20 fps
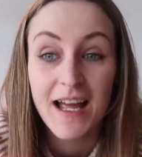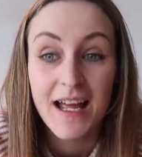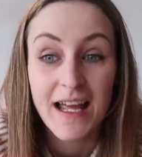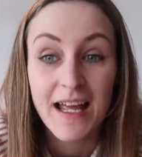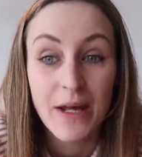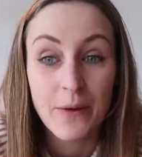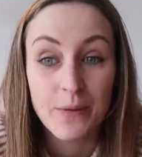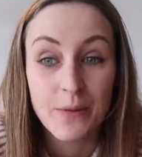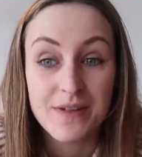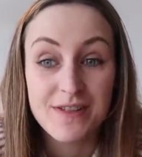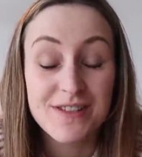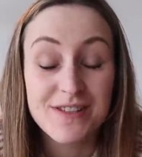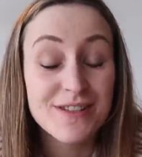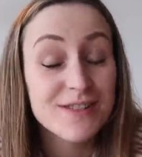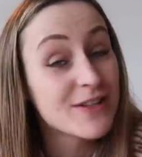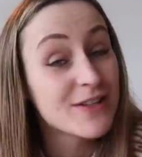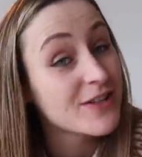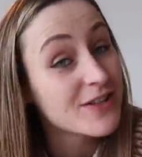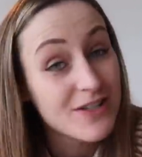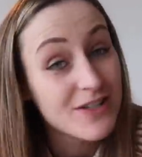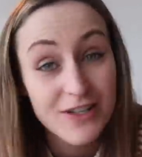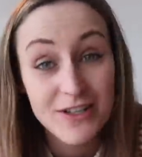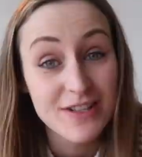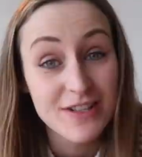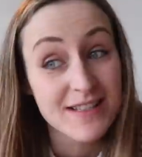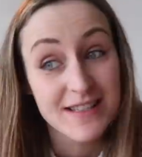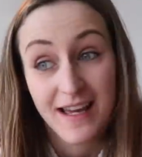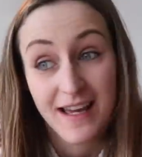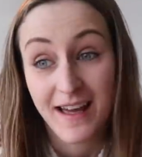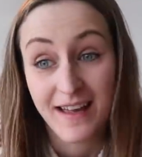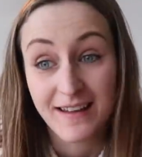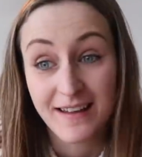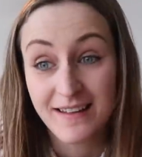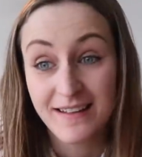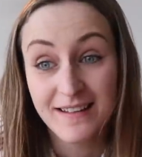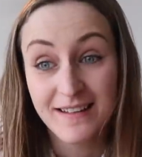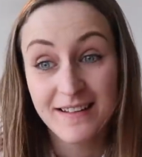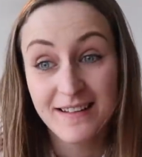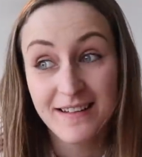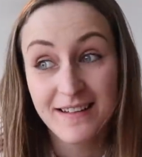It was such a good day.
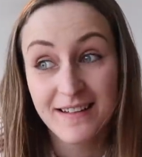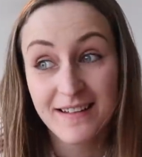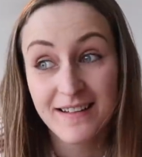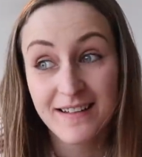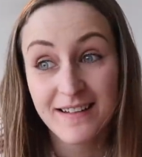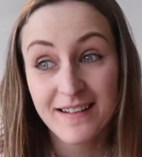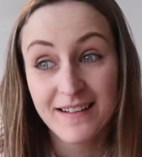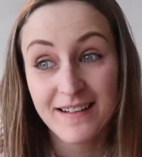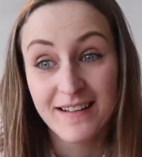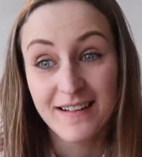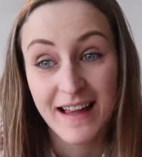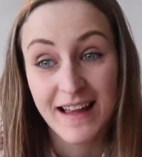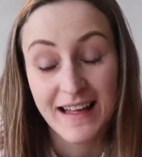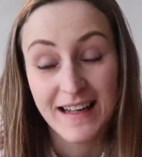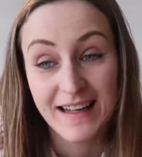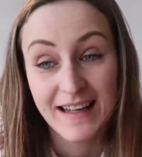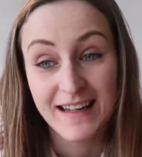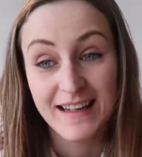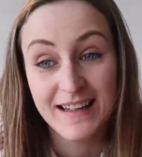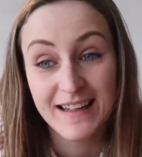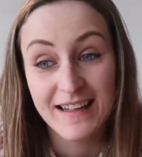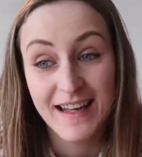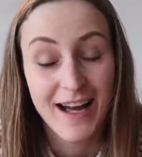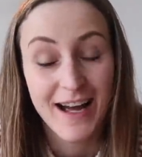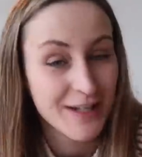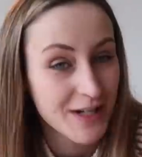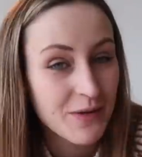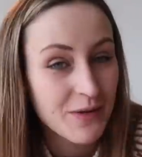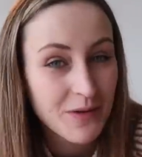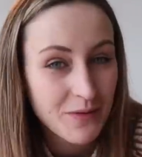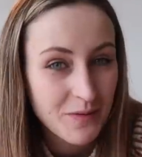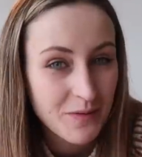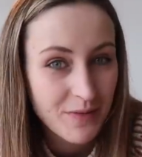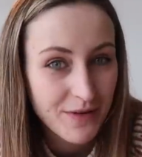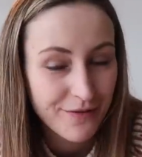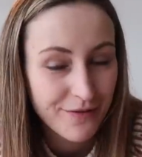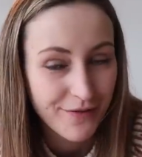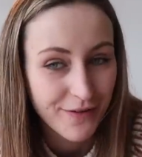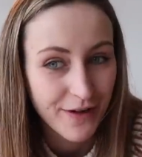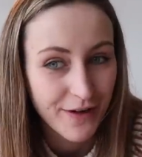Like, I knew it would
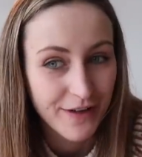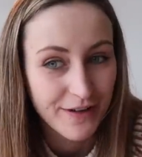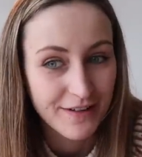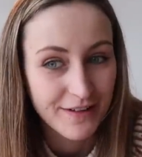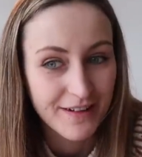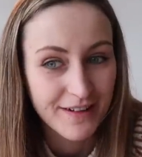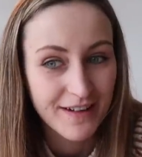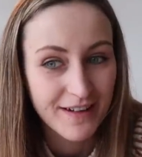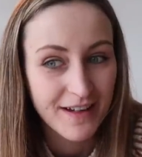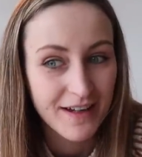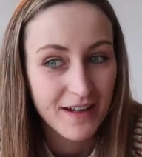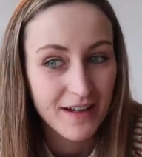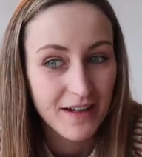be fun,